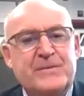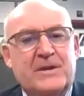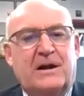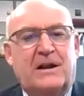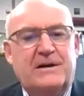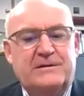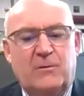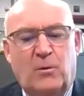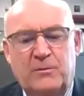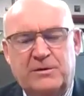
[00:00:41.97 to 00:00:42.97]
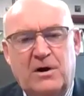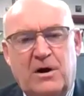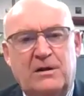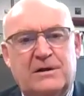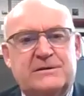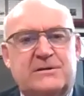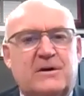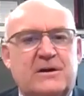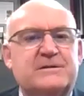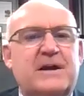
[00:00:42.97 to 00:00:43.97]
And I like to work with colleagues
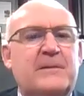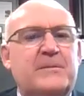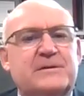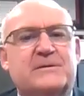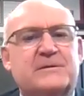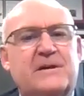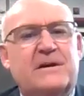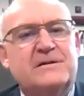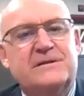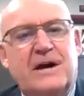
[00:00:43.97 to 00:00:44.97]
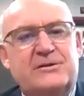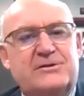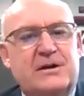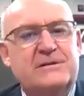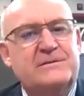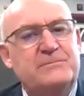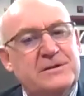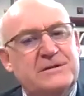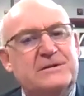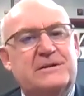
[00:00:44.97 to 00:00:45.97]
across campus so that it's not just
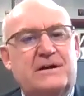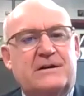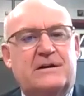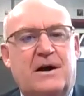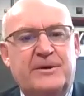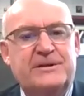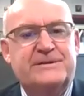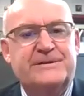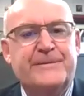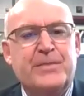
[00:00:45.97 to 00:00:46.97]
business and economics.